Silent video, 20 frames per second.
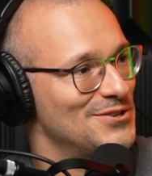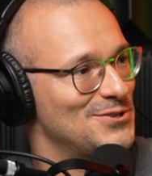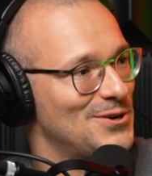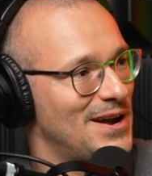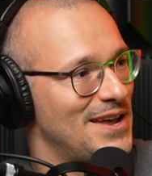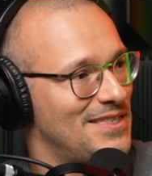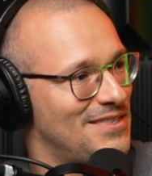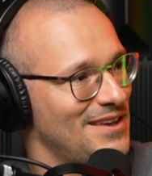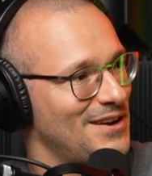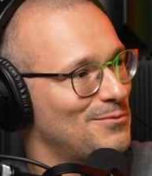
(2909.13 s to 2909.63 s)
So
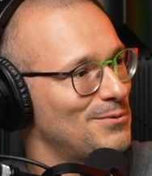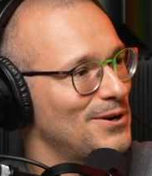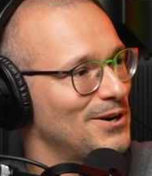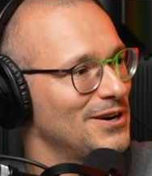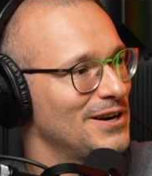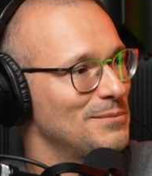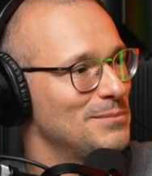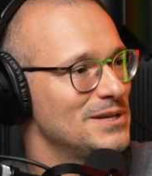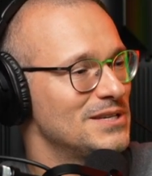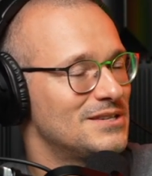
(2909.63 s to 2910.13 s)
I think we're
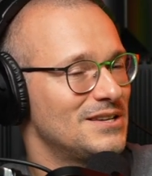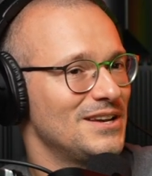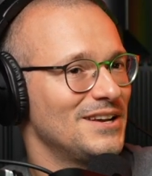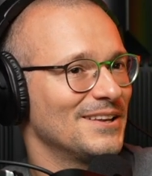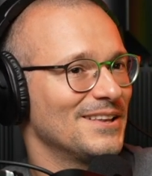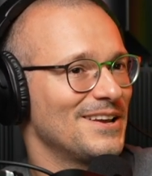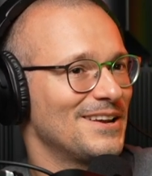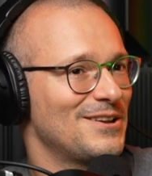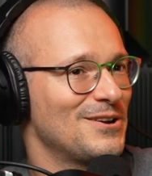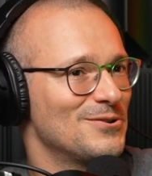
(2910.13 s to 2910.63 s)
gonna yeah. be
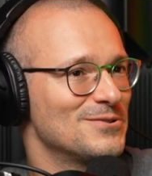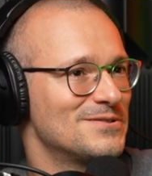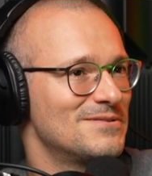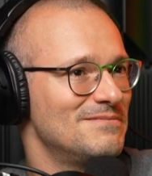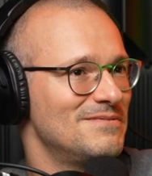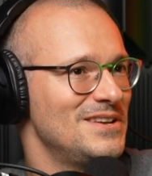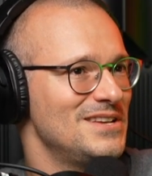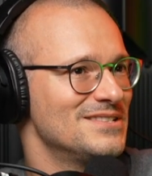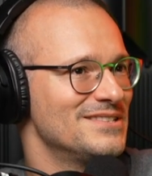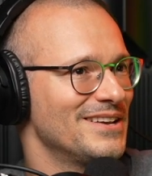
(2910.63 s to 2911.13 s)
seeing like you know
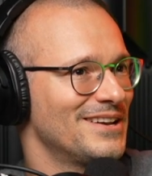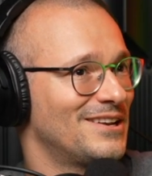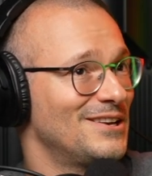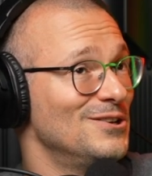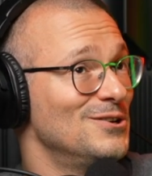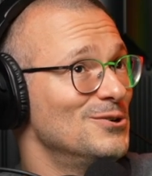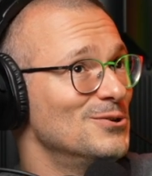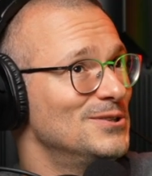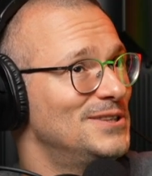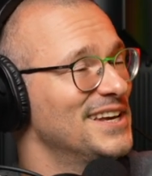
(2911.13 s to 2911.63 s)
these like
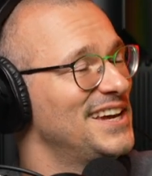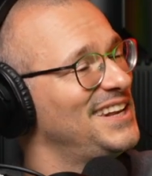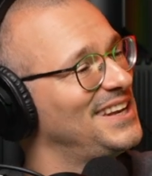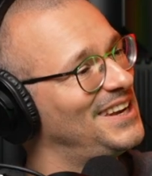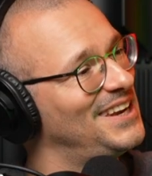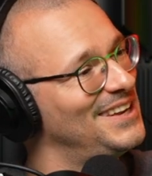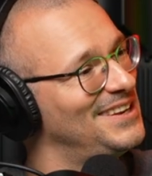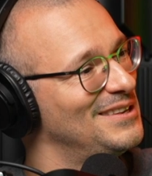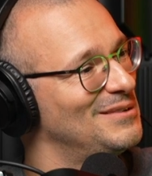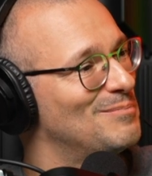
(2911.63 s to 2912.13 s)
new
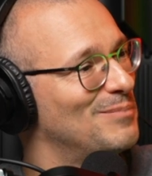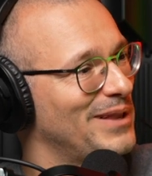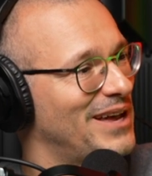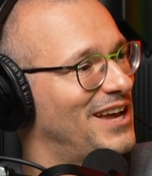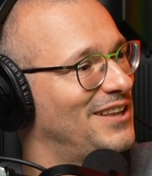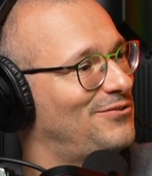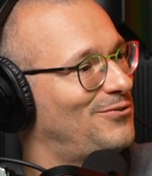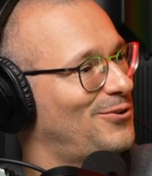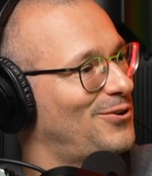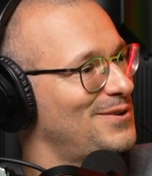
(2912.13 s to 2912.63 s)
dedicated
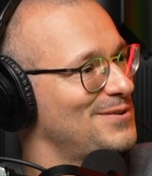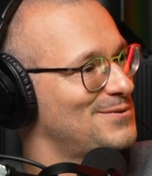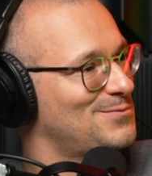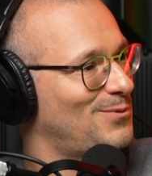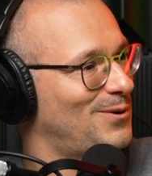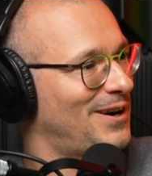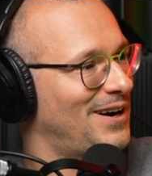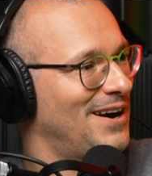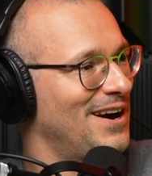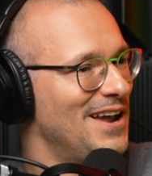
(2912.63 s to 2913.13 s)
platforms
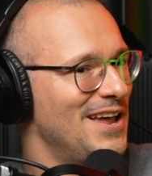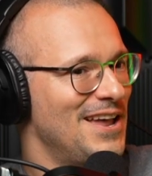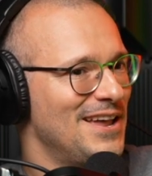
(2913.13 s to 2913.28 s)
where